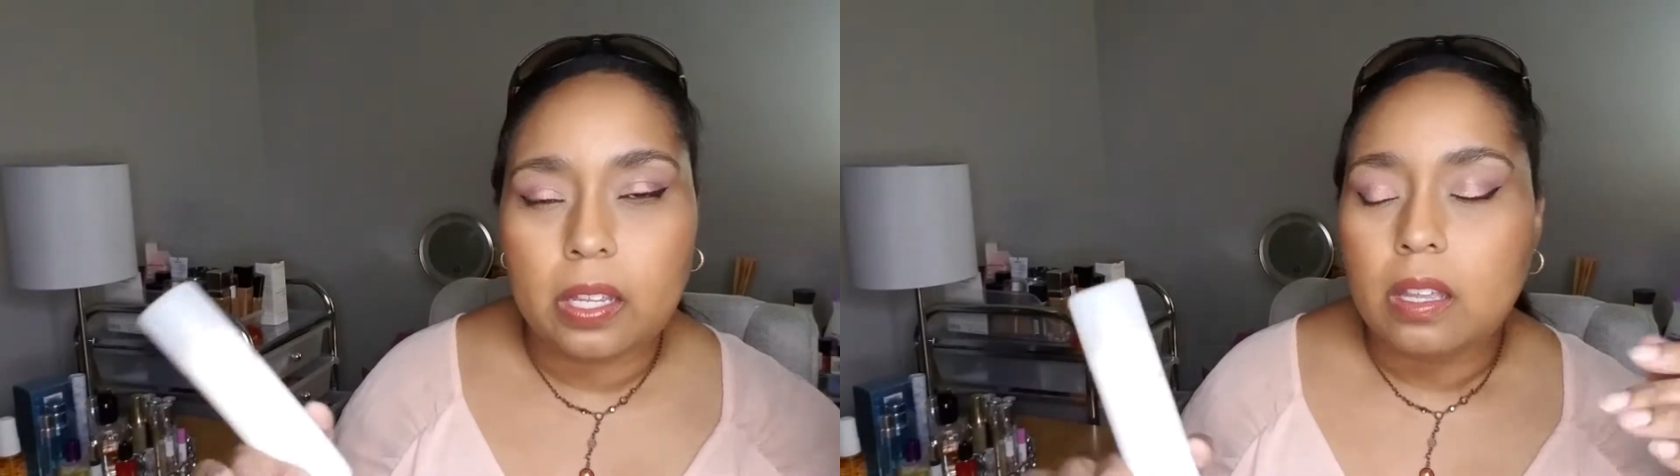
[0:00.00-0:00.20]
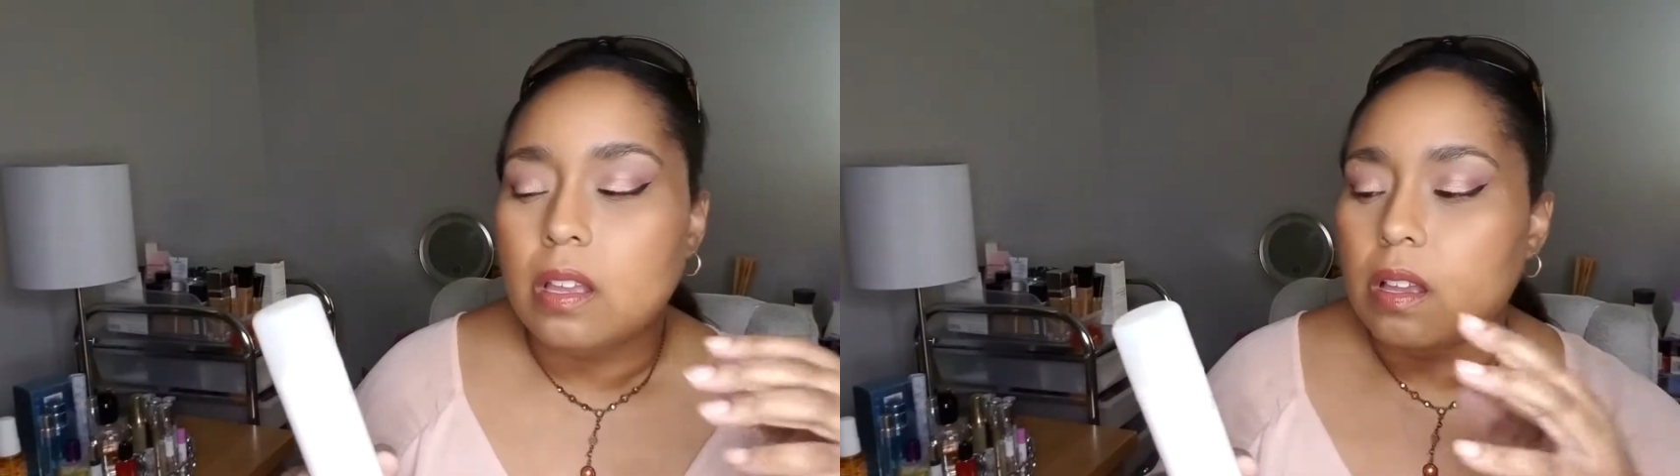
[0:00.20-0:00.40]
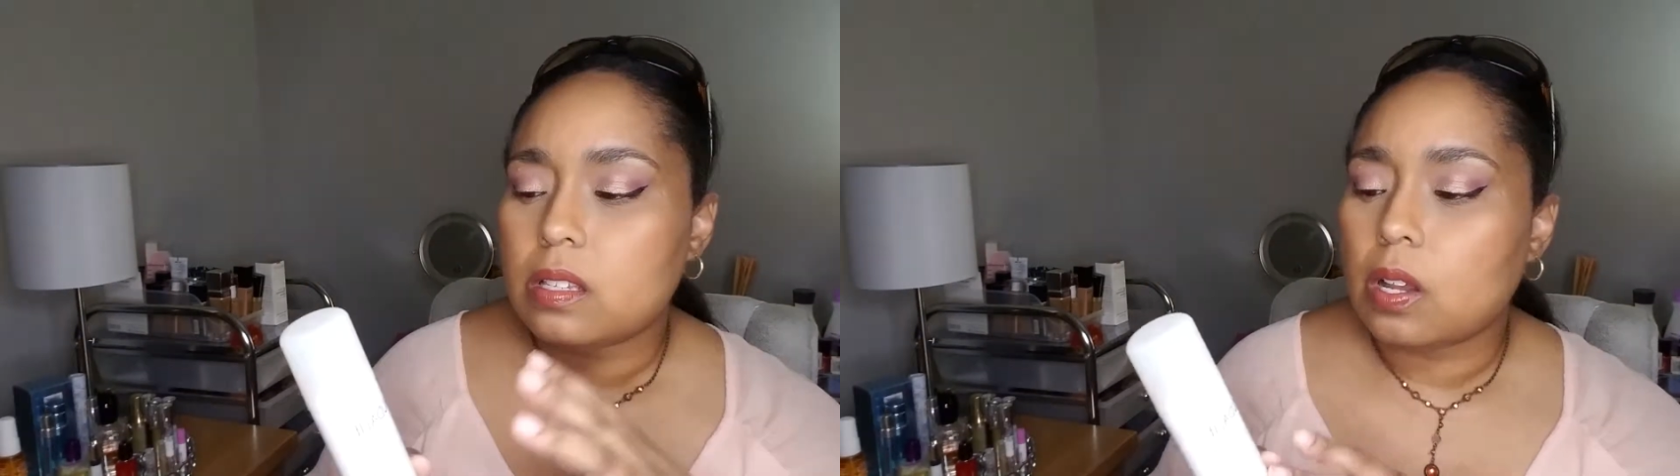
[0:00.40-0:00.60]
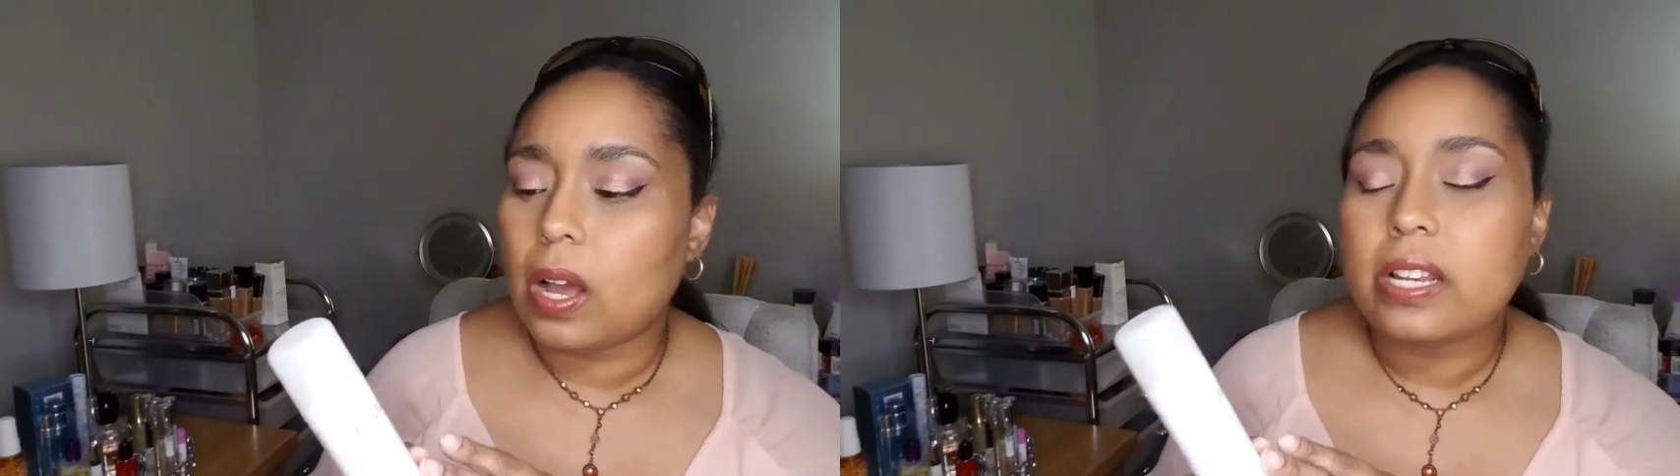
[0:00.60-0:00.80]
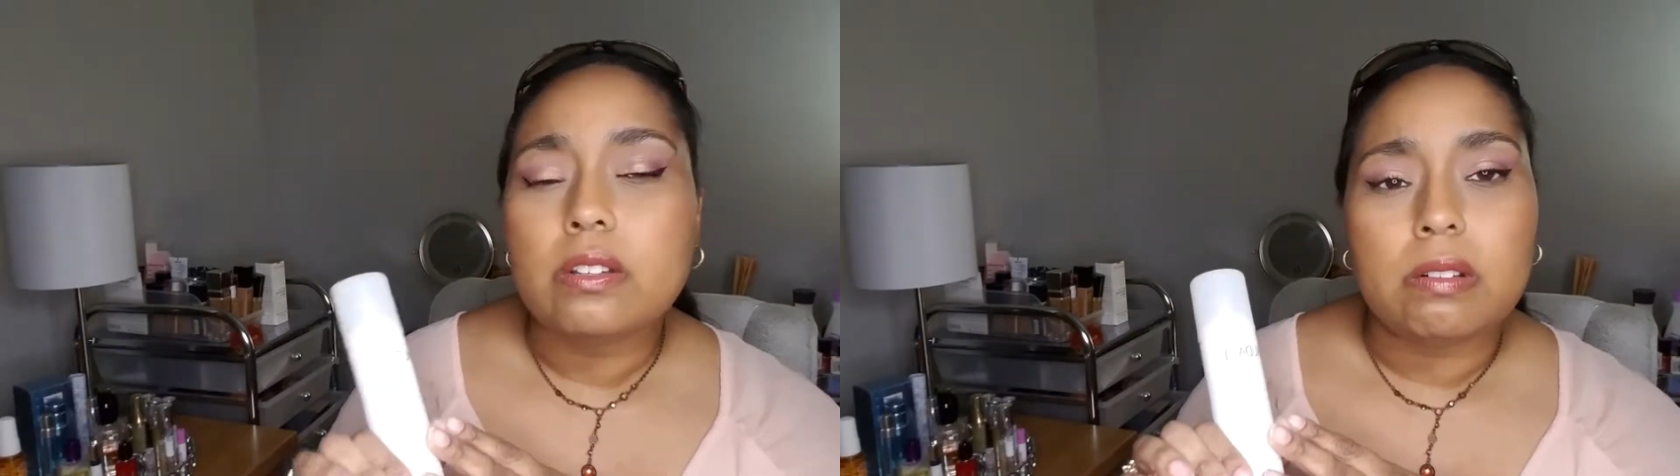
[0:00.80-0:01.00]
So I do
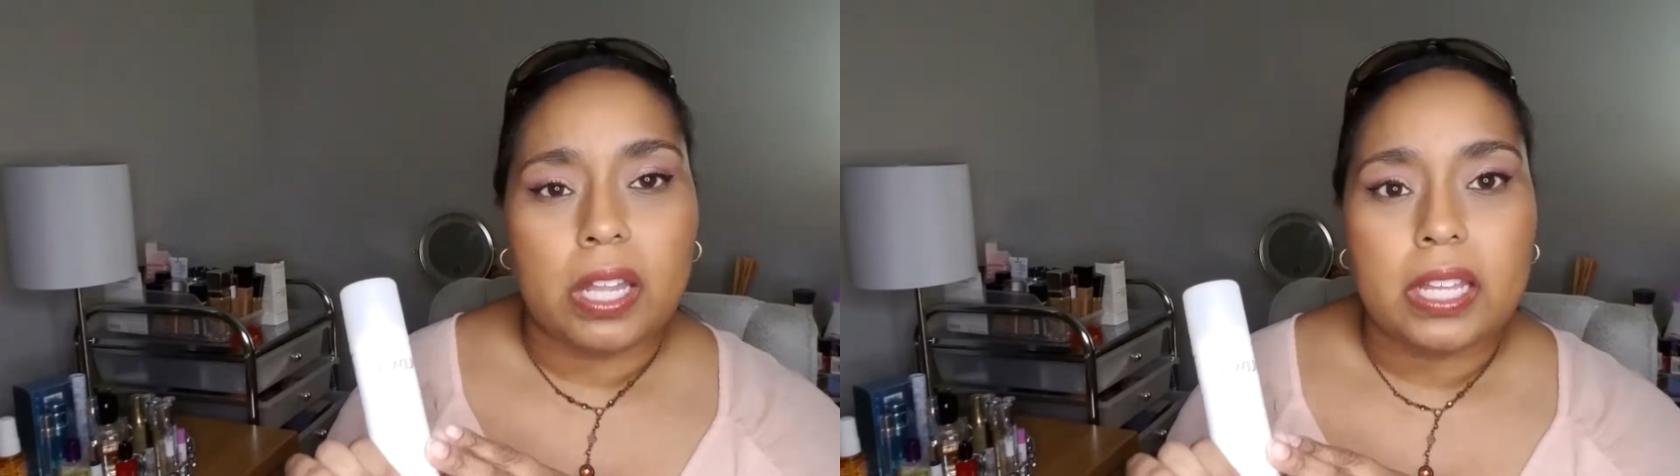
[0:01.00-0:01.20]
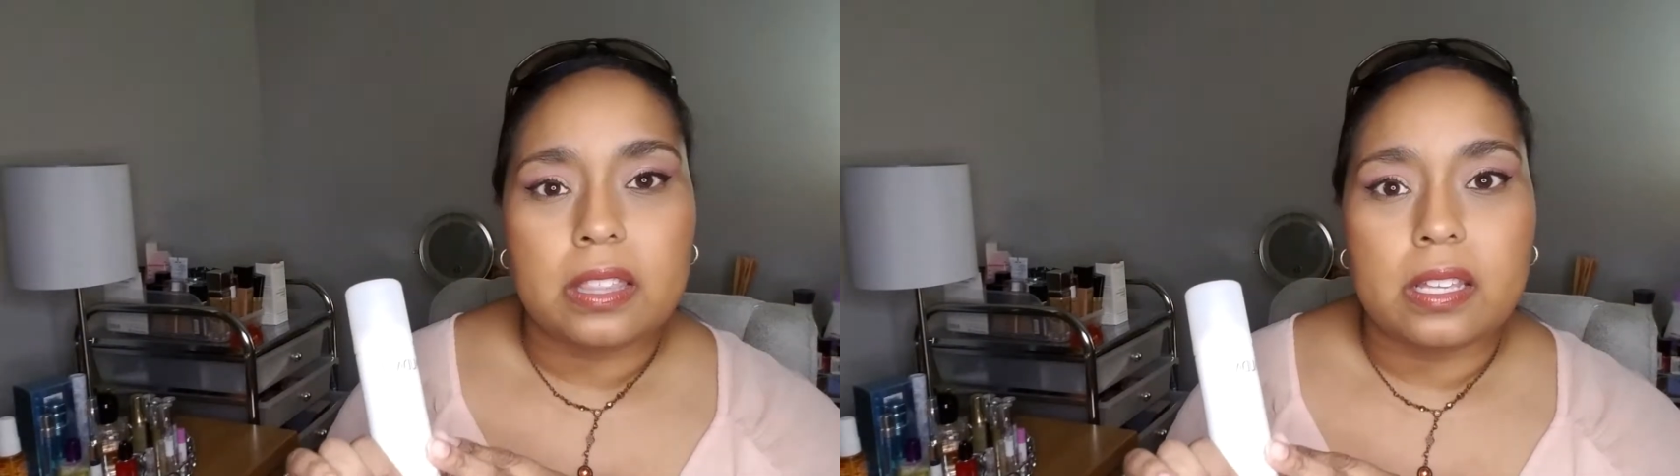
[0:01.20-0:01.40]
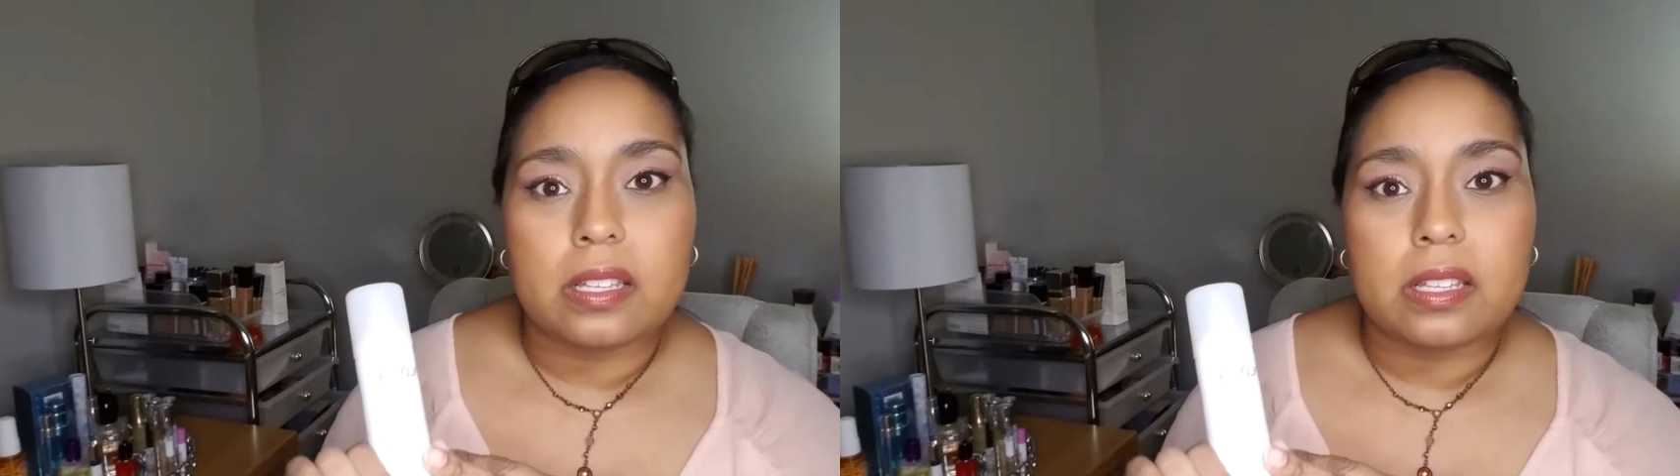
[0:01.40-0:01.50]
like this. I